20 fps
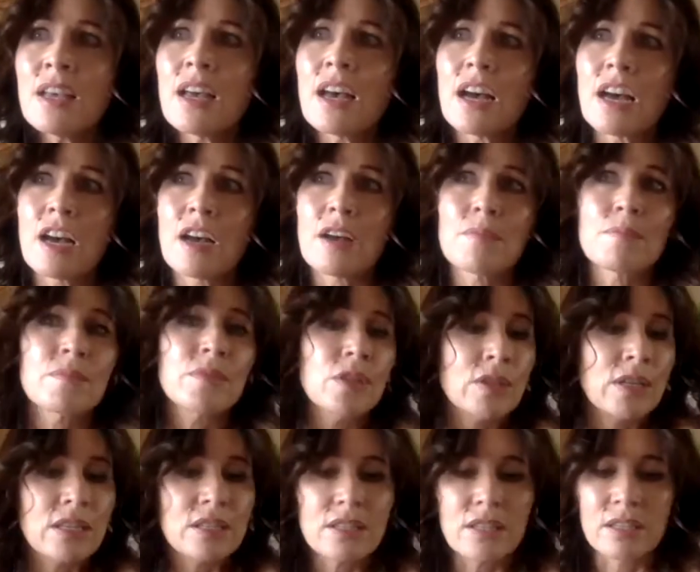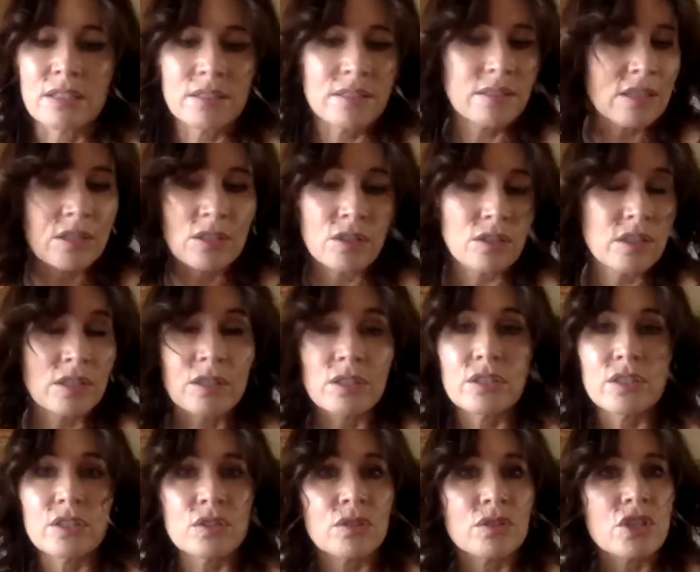um, you need to you can, you can look
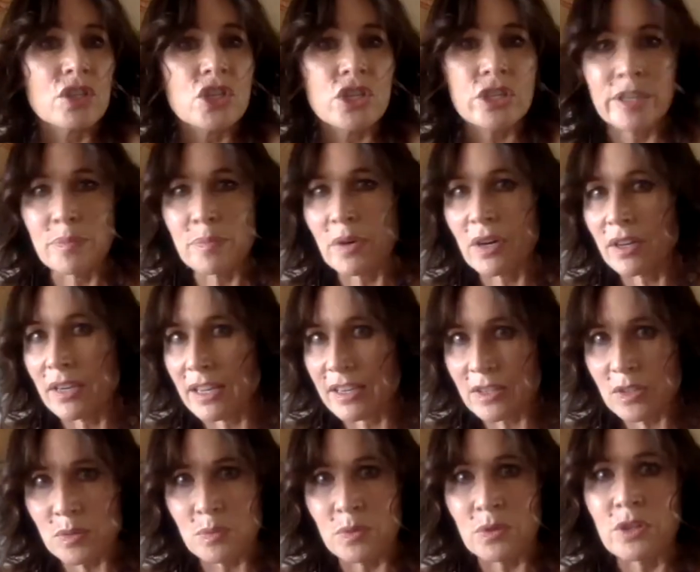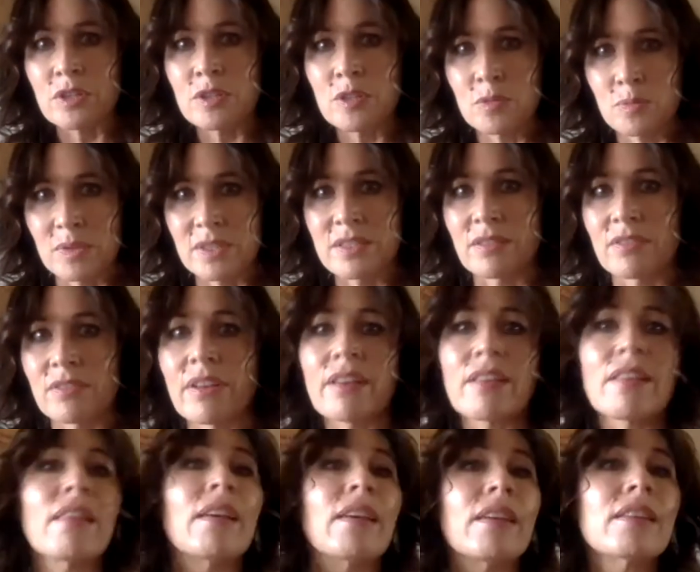at Dr. Jerry Pollack's work
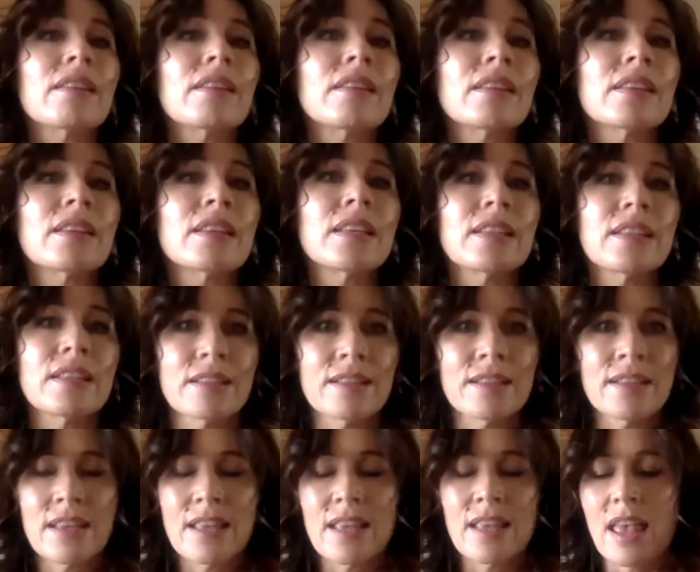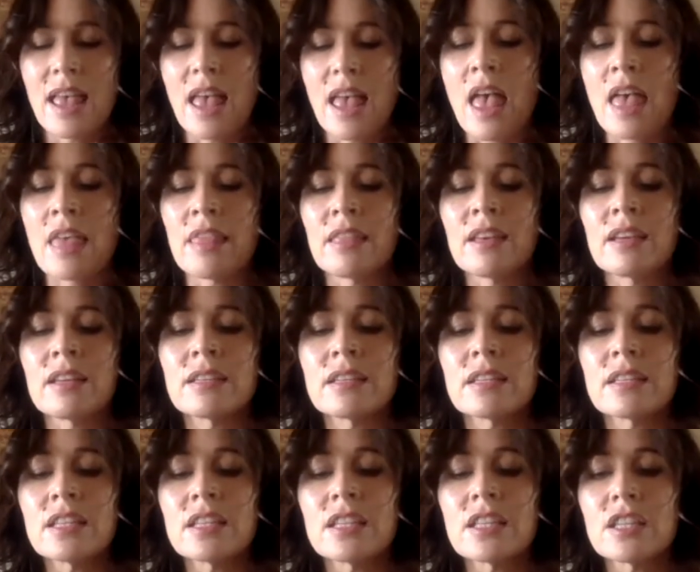specifically. And then,
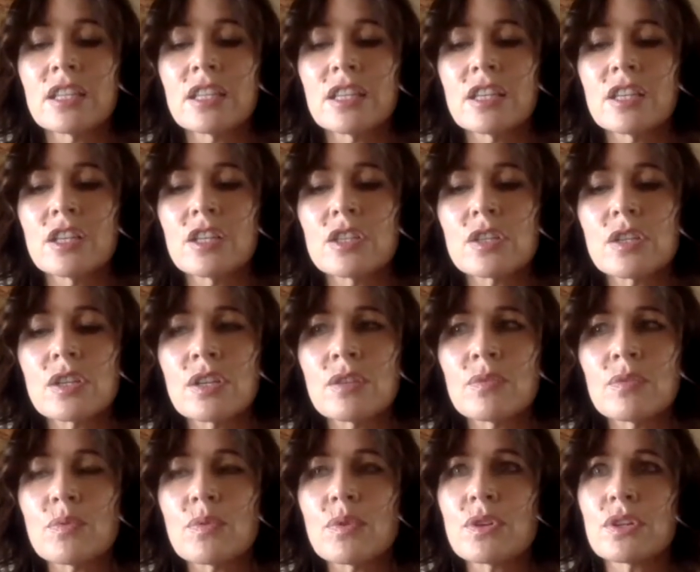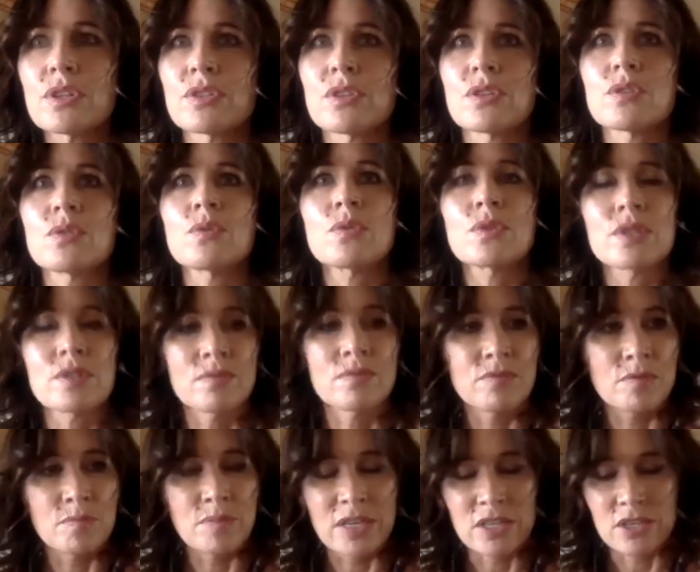if water stores
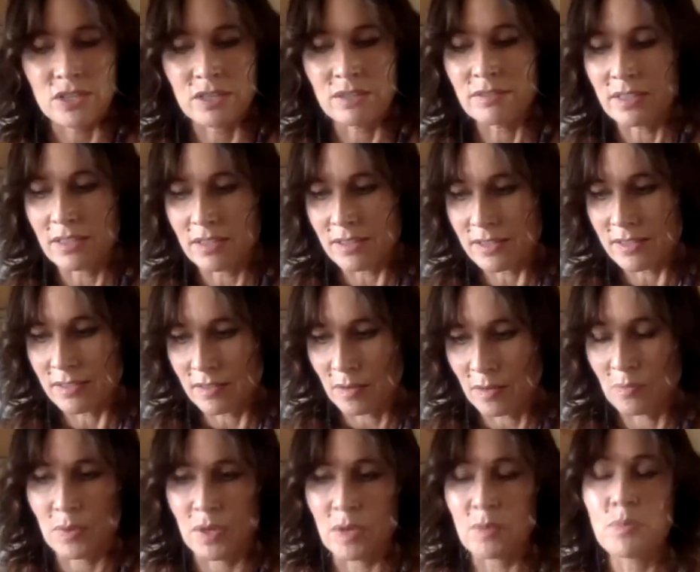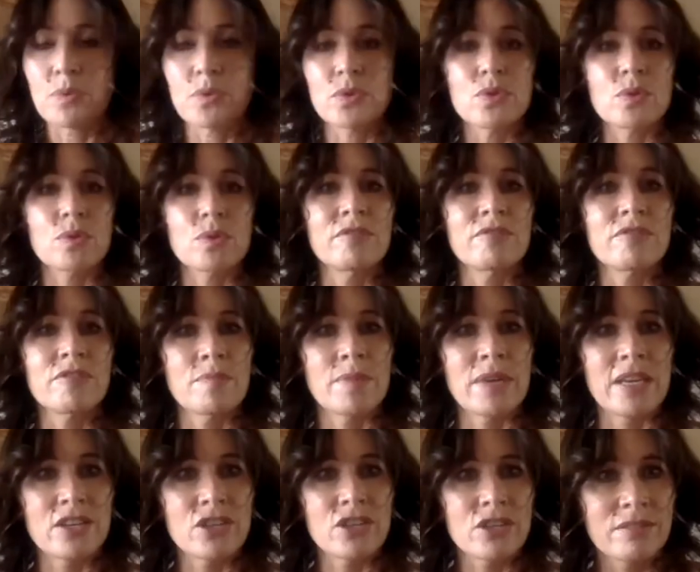information, yes, and people store
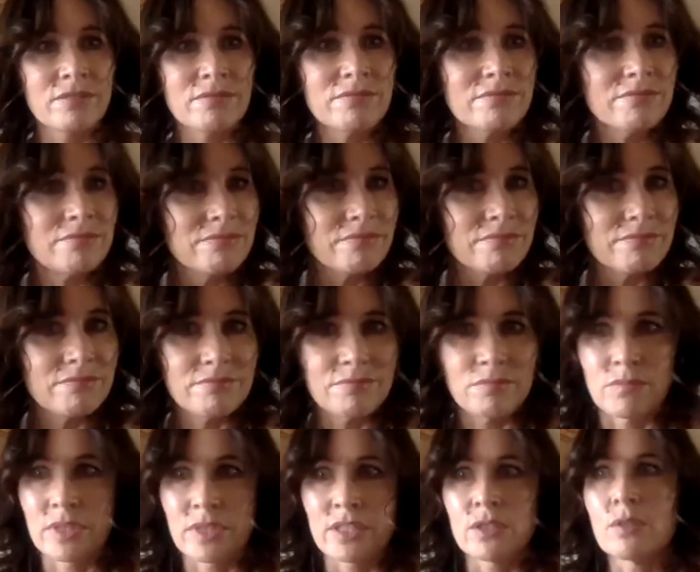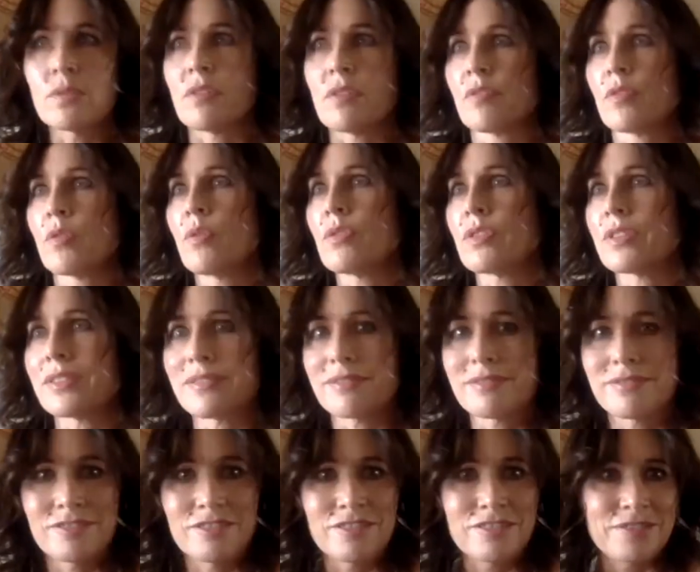information, we do, of course,
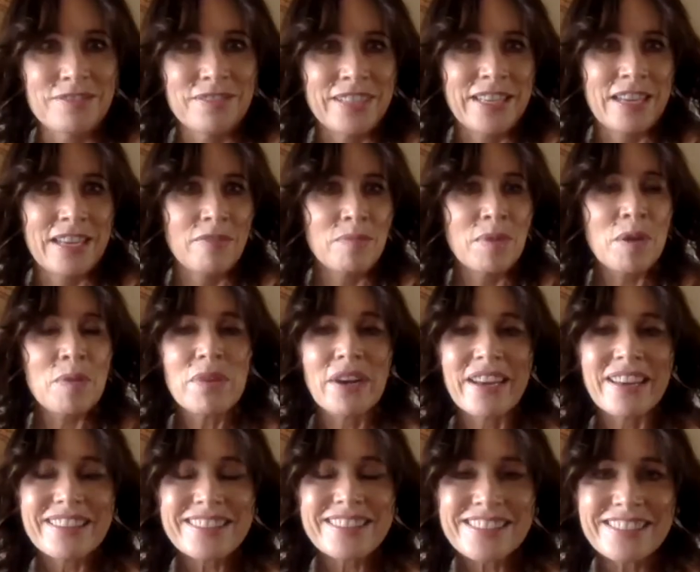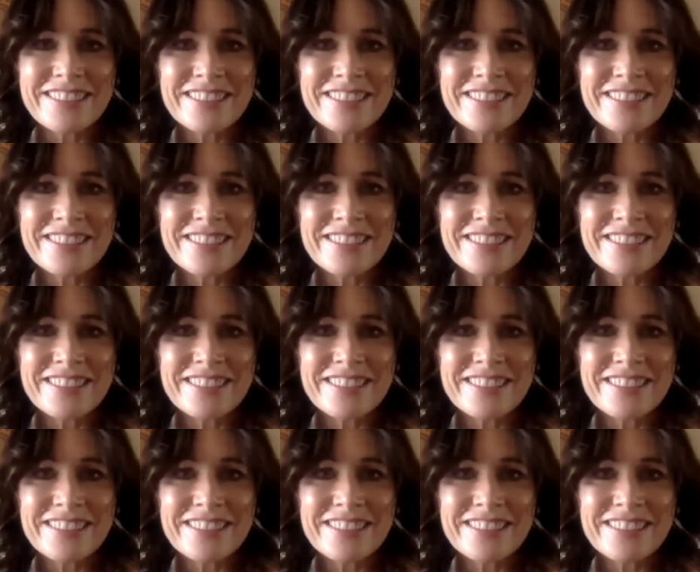we have memories.